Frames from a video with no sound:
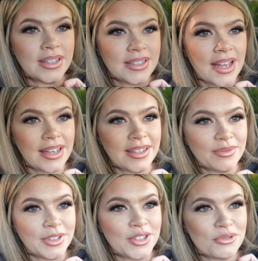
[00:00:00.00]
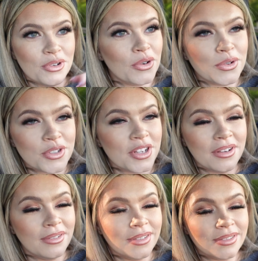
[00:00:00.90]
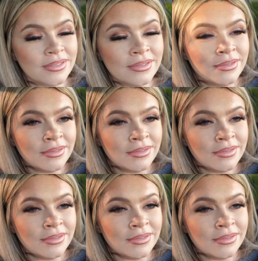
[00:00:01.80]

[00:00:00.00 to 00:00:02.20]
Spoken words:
Italian, which we'll go to